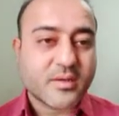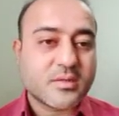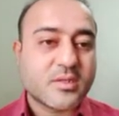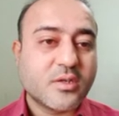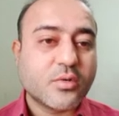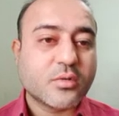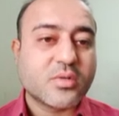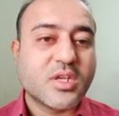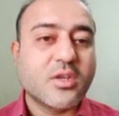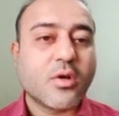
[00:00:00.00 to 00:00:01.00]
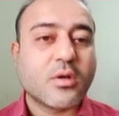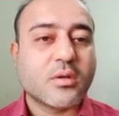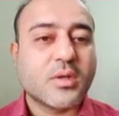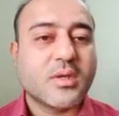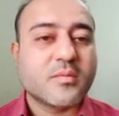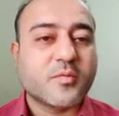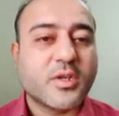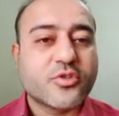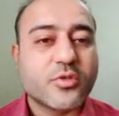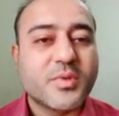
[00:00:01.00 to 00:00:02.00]
CO3 not.
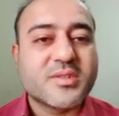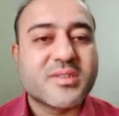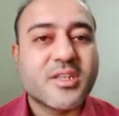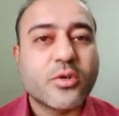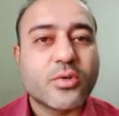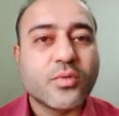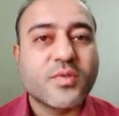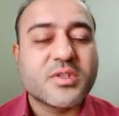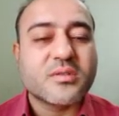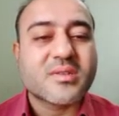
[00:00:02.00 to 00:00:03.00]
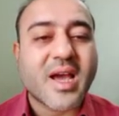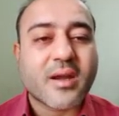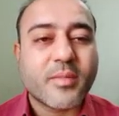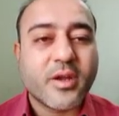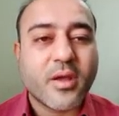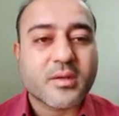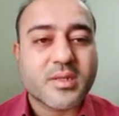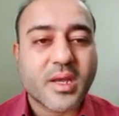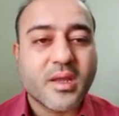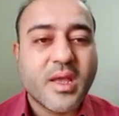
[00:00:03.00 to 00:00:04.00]
It should be CO2, which is carbon
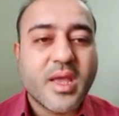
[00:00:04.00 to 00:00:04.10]
dioxide,